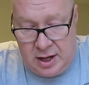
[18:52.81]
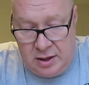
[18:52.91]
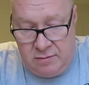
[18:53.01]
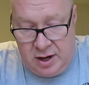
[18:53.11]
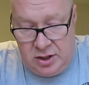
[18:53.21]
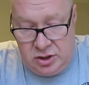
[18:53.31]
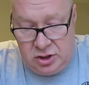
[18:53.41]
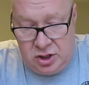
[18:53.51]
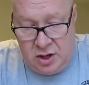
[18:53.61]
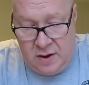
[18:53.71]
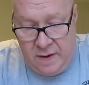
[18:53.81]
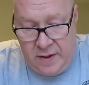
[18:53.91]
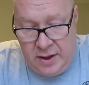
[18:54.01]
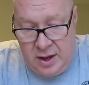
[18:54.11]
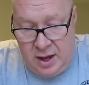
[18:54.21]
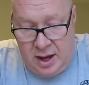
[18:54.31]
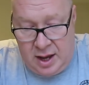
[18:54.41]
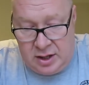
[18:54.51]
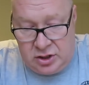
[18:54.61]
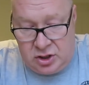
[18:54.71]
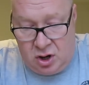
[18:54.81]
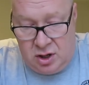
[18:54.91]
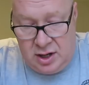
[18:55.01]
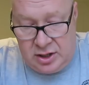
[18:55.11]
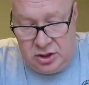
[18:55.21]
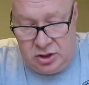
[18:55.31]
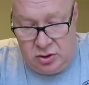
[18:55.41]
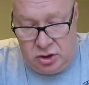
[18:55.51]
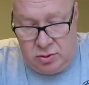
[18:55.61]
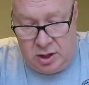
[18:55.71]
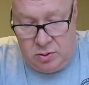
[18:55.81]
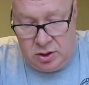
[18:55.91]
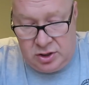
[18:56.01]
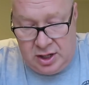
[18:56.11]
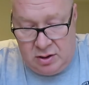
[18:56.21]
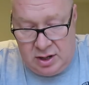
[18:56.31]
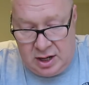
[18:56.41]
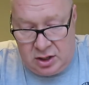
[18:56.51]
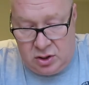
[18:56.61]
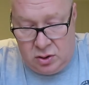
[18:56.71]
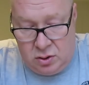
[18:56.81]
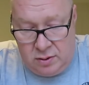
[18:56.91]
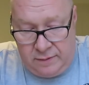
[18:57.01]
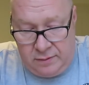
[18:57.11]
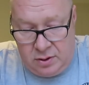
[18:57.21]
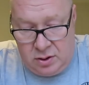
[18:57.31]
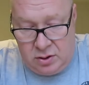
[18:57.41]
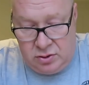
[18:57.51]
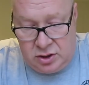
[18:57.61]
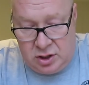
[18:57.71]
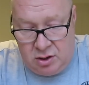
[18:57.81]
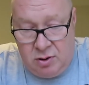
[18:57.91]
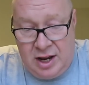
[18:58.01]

Now the Rangers and Scotland legend son 21 has settled out of court for undisclosed.